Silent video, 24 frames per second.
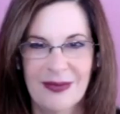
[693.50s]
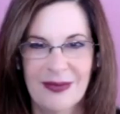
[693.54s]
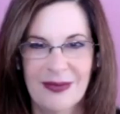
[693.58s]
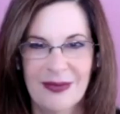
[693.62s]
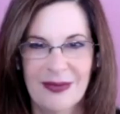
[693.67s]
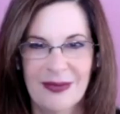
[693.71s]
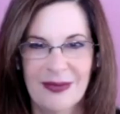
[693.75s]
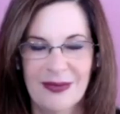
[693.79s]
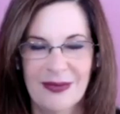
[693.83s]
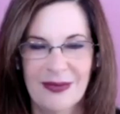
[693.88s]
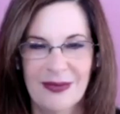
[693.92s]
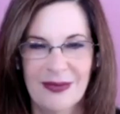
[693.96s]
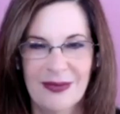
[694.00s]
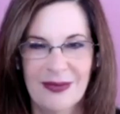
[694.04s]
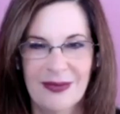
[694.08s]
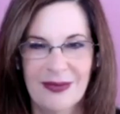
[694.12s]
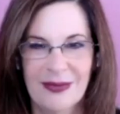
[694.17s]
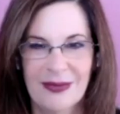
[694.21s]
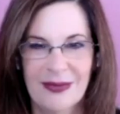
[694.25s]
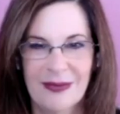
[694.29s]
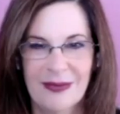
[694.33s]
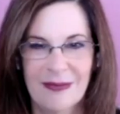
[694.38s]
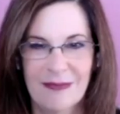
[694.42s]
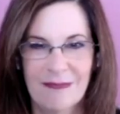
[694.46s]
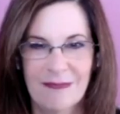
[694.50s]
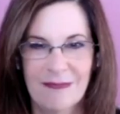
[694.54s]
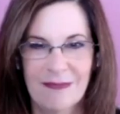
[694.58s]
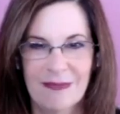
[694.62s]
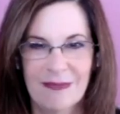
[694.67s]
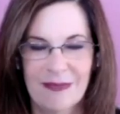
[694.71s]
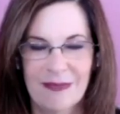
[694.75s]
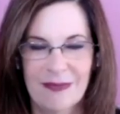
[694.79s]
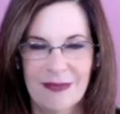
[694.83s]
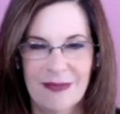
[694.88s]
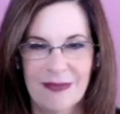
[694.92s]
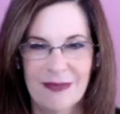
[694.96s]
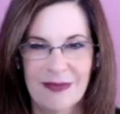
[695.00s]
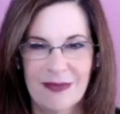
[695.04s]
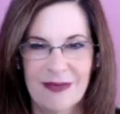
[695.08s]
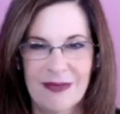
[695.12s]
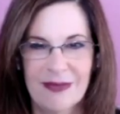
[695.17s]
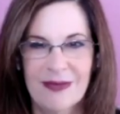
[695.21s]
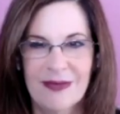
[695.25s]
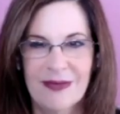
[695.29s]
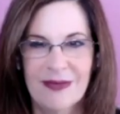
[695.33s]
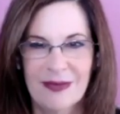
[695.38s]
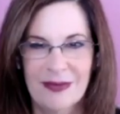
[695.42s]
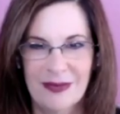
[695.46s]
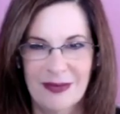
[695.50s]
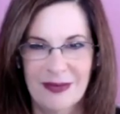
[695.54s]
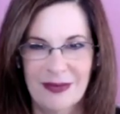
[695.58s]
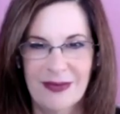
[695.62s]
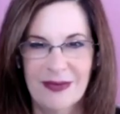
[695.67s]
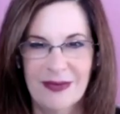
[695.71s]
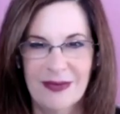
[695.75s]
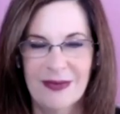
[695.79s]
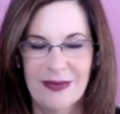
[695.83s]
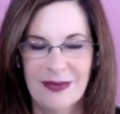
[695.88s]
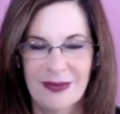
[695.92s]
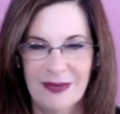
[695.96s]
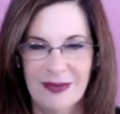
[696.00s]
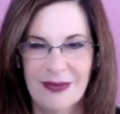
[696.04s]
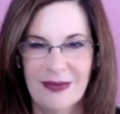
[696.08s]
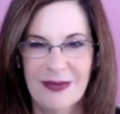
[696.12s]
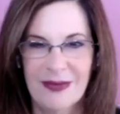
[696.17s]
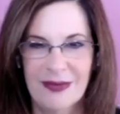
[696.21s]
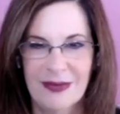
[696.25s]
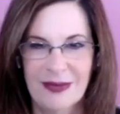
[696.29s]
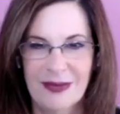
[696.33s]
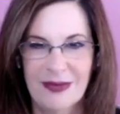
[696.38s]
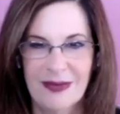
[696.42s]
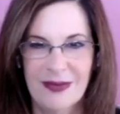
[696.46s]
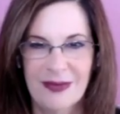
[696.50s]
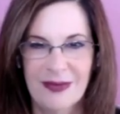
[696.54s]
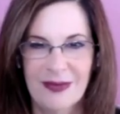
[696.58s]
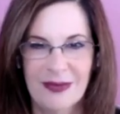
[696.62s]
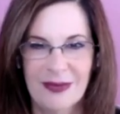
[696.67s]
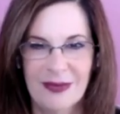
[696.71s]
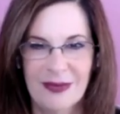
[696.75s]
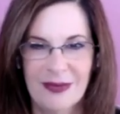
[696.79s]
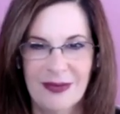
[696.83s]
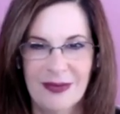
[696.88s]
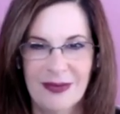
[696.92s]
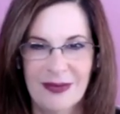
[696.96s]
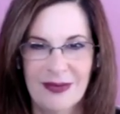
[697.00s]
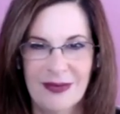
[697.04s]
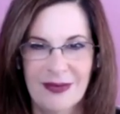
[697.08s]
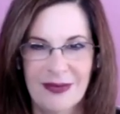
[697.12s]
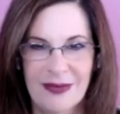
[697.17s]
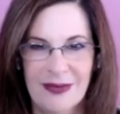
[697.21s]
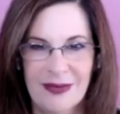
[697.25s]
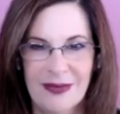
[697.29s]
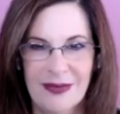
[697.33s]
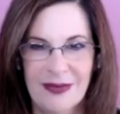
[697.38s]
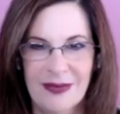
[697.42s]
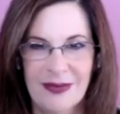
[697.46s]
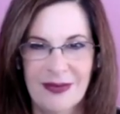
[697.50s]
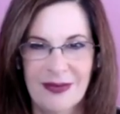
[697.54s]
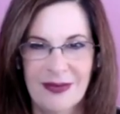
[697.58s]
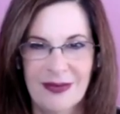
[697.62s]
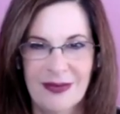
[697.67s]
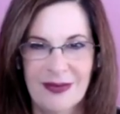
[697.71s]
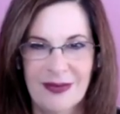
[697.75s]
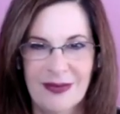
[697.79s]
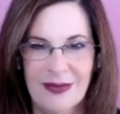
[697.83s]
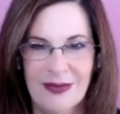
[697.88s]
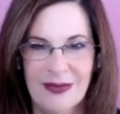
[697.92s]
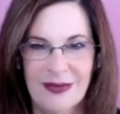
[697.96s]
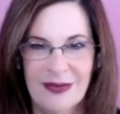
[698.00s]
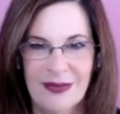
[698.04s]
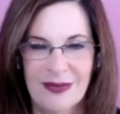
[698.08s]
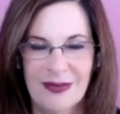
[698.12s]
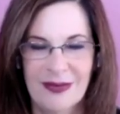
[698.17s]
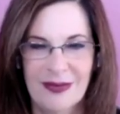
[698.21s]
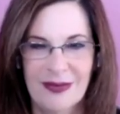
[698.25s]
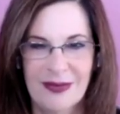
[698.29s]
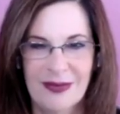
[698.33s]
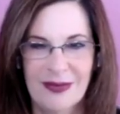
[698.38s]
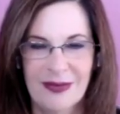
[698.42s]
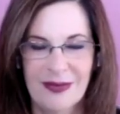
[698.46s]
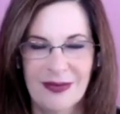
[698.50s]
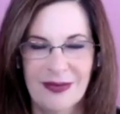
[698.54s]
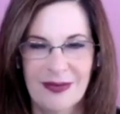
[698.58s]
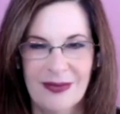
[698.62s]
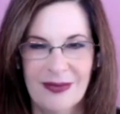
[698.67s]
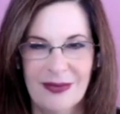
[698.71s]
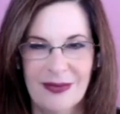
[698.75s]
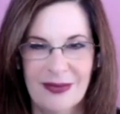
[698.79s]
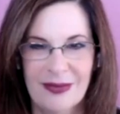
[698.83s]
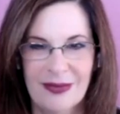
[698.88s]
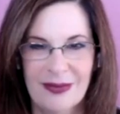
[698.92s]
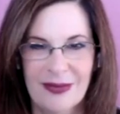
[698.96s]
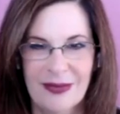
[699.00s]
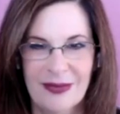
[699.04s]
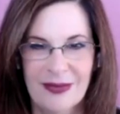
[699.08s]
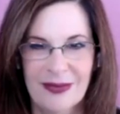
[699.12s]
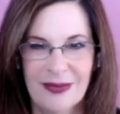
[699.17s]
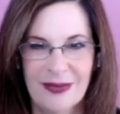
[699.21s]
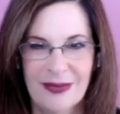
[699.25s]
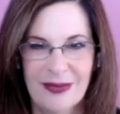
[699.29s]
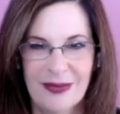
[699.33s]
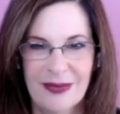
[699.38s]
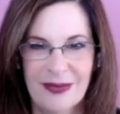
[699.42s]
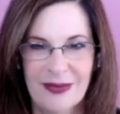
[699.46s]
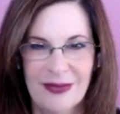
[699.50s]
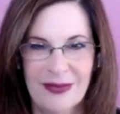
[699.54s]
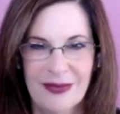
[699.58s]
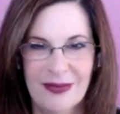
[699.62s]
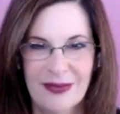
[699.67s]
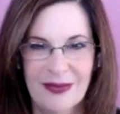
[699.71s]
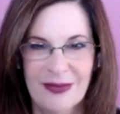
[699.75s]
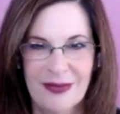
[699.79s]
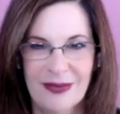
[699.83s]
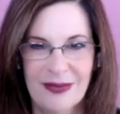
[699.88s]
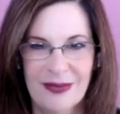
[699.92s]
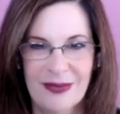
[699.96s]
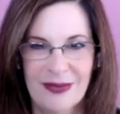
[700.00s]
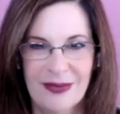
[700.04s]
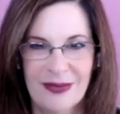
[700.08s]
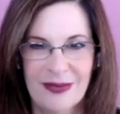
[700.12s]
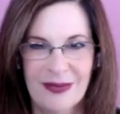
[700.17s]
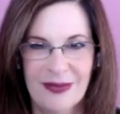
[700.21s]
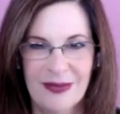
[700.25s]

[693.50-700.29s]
(silent)